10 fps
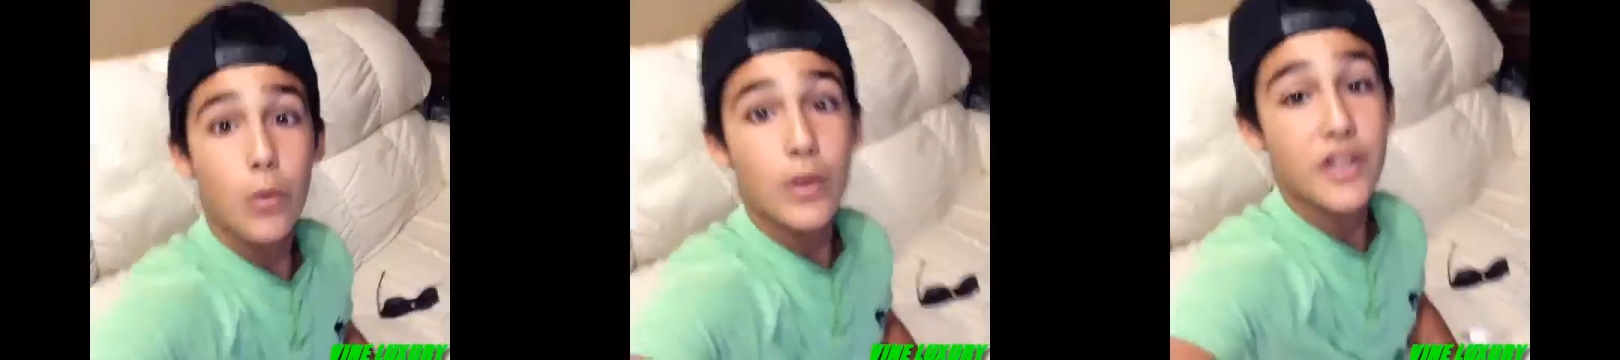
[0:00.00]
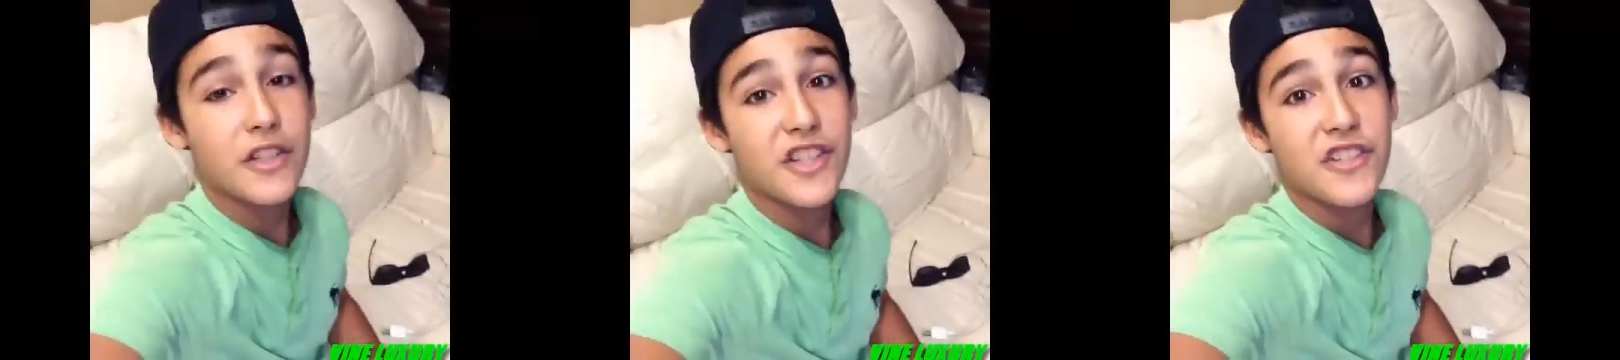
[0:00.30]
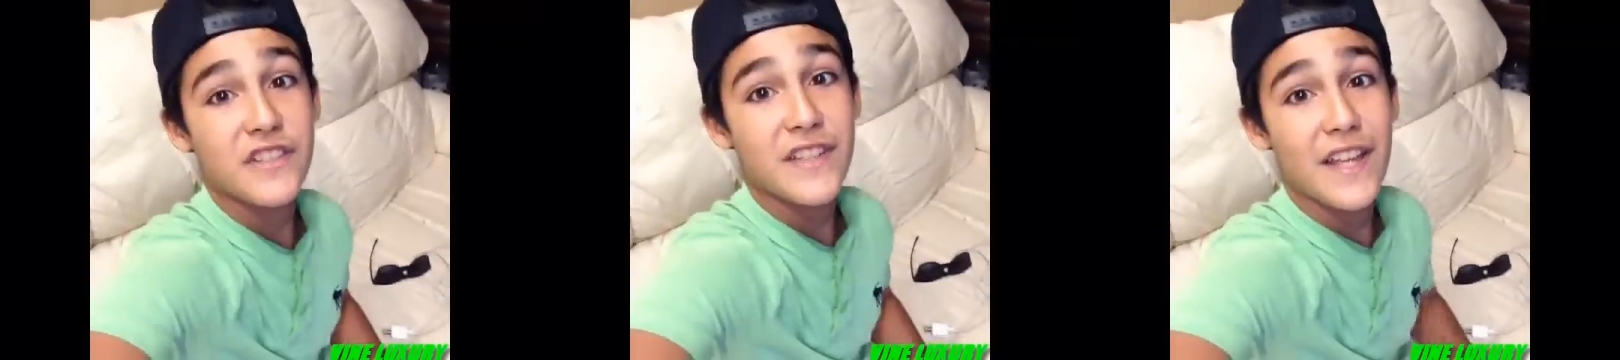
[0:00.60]
When your
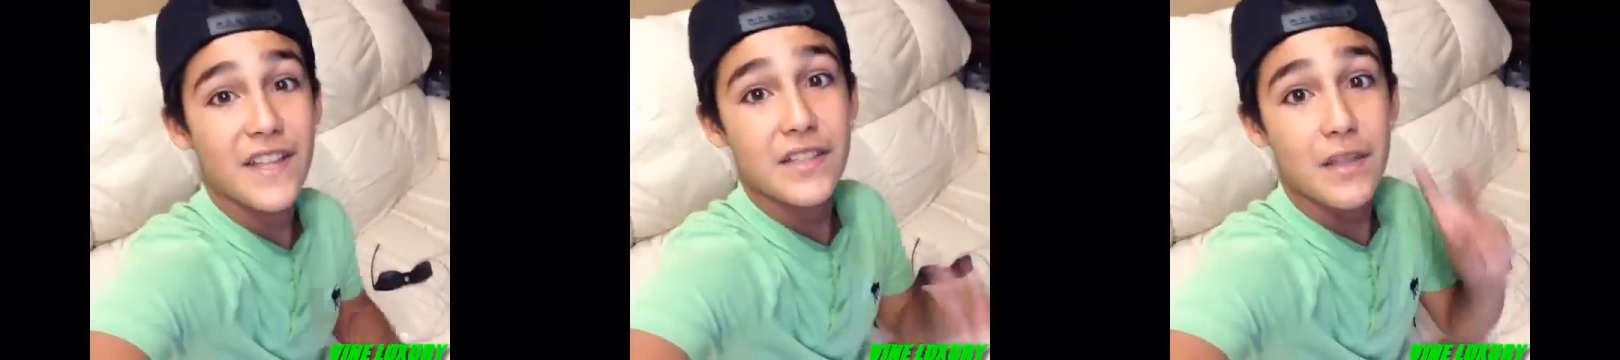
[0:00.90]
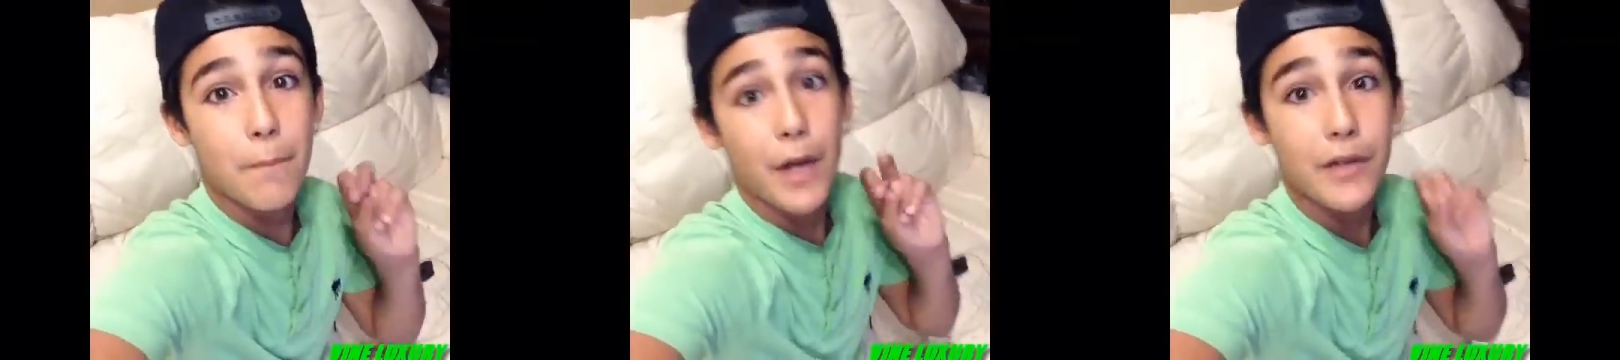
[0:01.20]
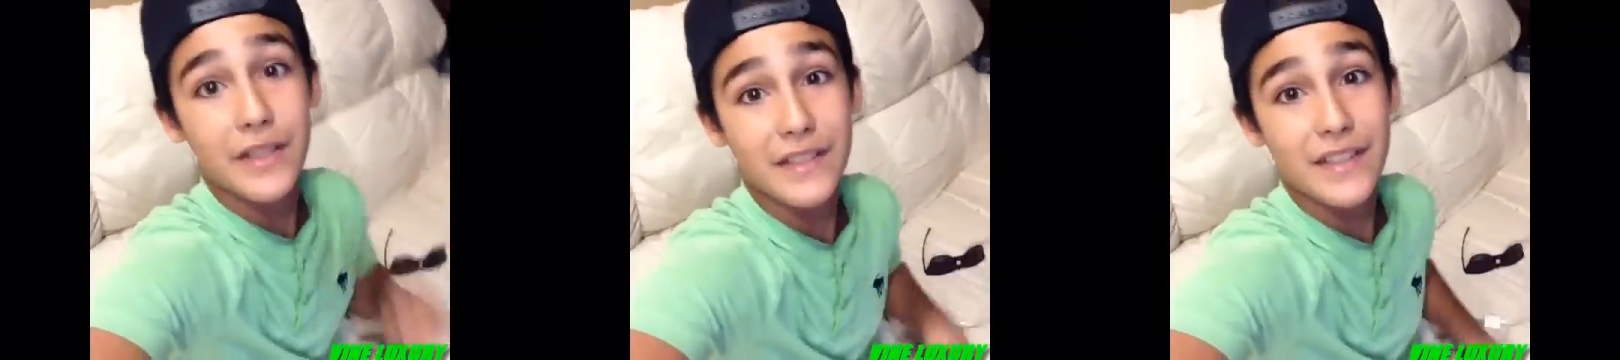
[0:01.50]
teacher says, the
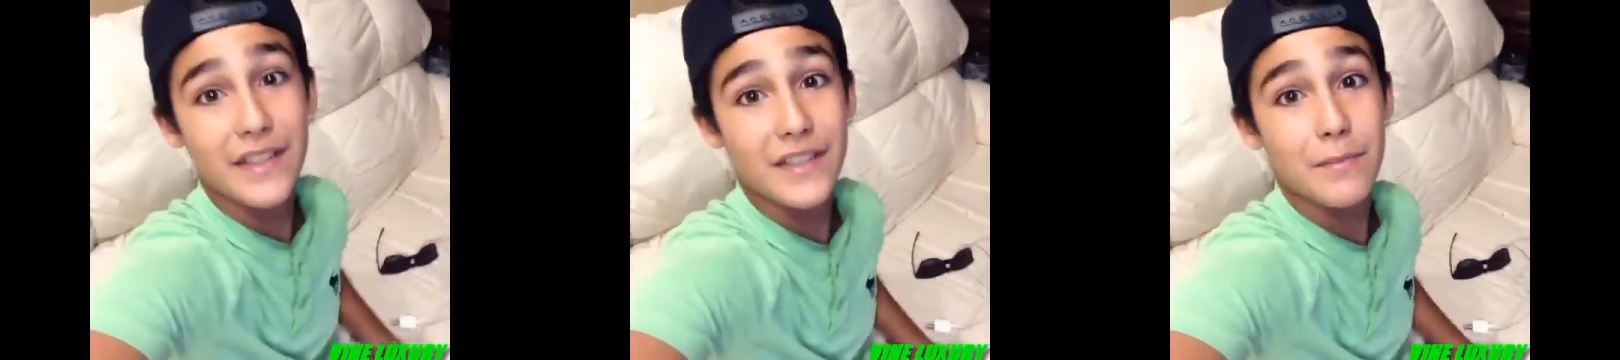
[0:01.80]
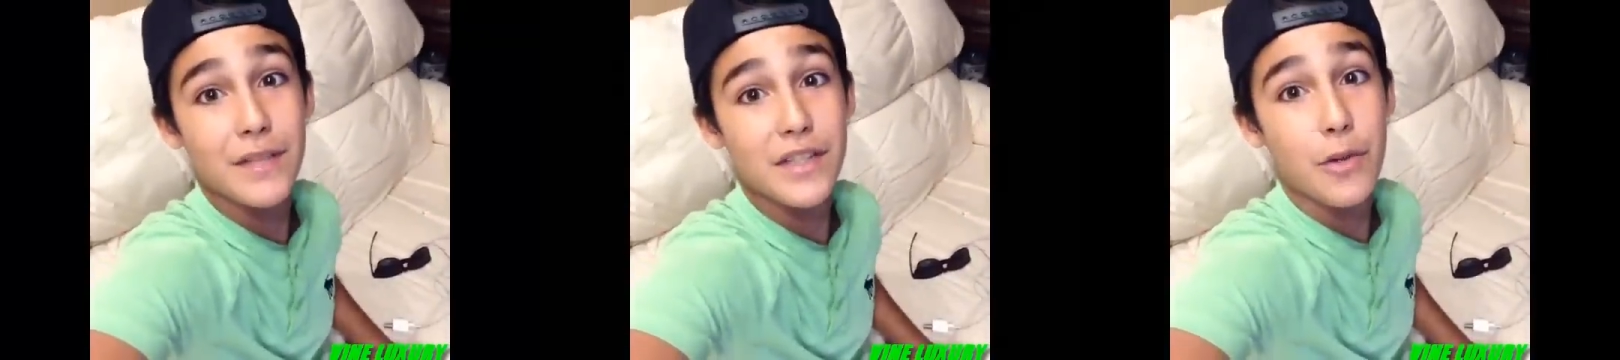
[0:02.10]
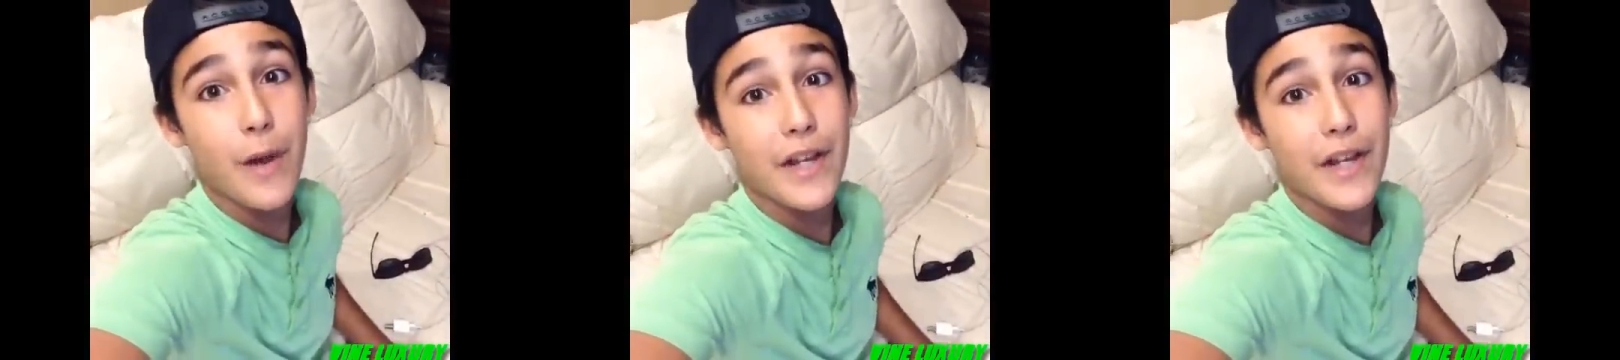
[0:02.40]
bell doesn't dismiss you,